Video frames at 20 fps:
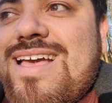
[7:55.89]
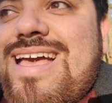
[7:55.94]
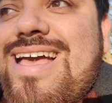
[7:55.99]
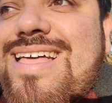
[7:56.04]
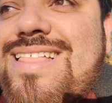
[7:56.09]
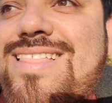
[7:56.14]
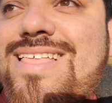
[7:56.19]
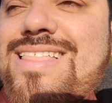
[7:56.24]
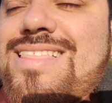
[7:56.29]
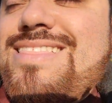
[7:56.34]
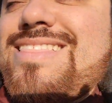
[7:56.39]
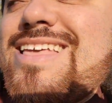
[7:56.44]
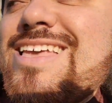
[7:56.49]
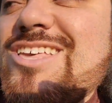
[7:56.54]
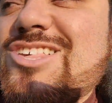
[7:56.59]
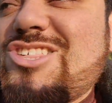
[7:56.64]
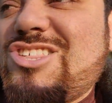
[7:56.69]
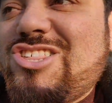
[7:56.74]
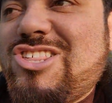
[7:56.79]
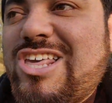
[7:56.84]
And
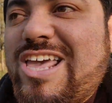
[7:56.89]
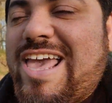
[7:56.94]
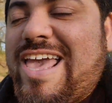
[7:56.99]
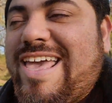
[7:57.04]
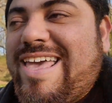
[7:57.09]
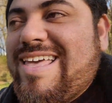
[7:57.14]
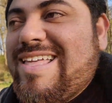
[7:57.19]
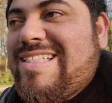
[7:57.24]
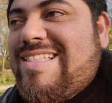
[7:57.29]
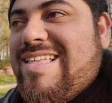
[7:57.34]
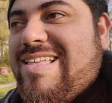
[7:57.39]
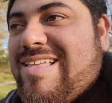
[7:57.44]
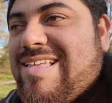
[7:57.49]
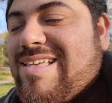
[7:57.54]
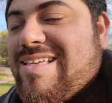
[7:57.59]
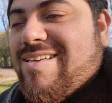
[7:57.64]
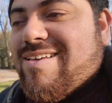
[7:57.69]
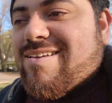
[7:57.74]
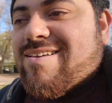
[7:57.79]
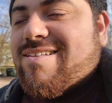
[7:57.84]
the shade,
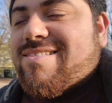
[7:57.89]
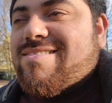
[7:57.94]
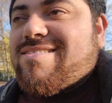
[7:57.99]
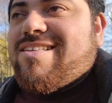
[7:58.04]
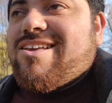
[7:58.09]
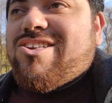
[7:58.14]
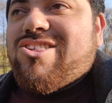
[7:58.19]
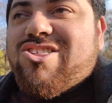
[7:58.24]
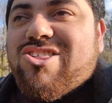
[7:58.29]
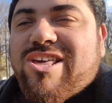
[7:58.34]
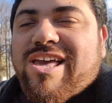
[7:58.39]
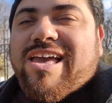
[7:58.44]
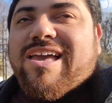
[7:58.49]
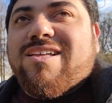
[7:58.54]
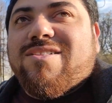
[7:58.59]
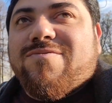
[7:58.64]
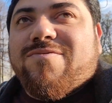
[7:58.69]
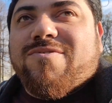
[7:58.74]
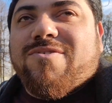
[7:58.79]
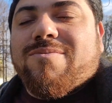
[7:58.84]
the
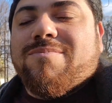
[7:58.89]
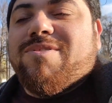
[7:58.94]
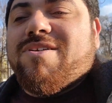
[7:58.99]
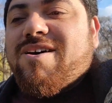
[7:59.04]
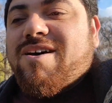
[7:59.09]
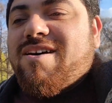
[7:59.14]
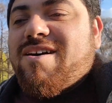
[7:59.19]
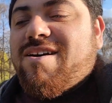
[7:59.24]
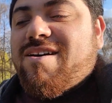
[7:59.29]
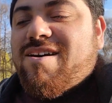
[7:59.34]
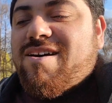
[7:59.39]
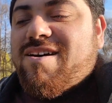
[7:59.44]
shade from the